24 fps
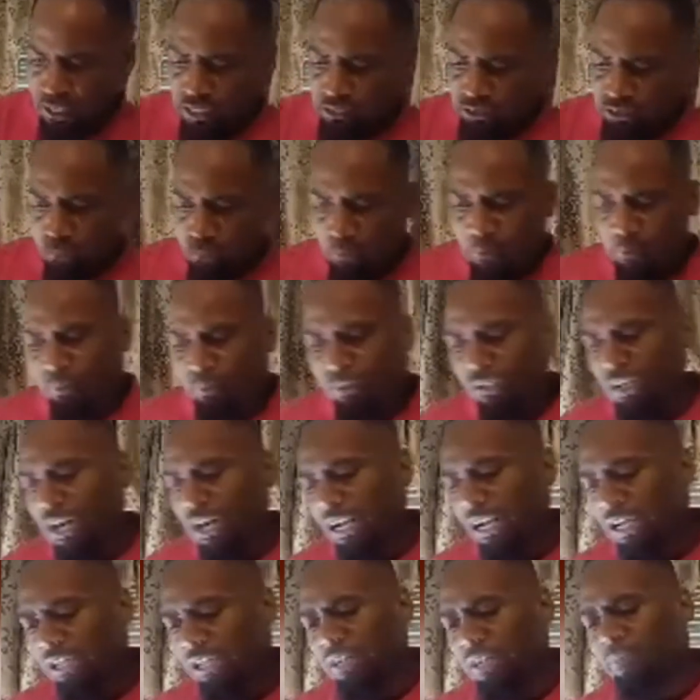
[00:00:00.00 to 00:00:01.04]
So people of
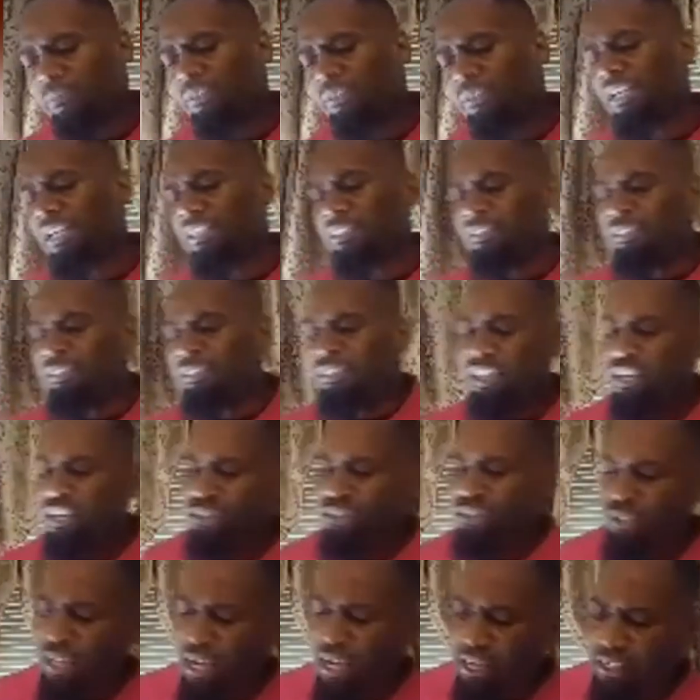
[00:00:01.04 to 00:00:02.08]
God, I come today to tell
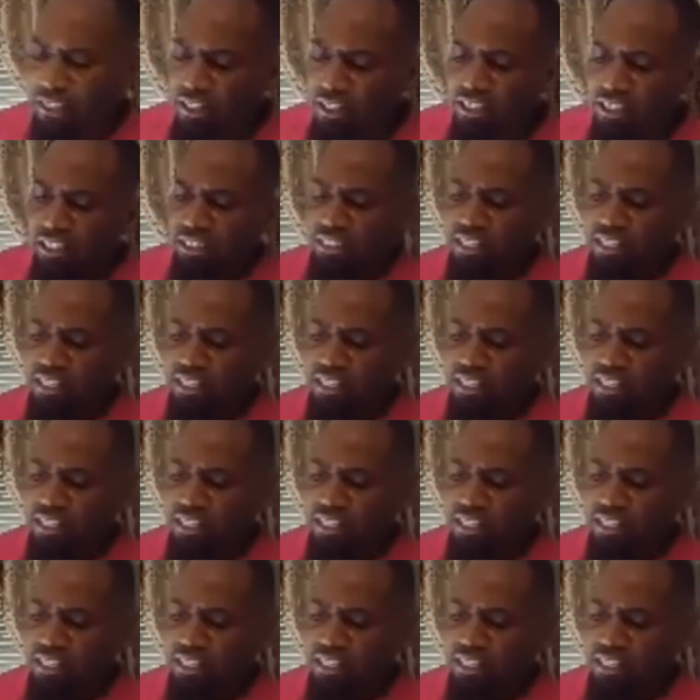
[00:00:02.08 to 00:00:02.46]
you that,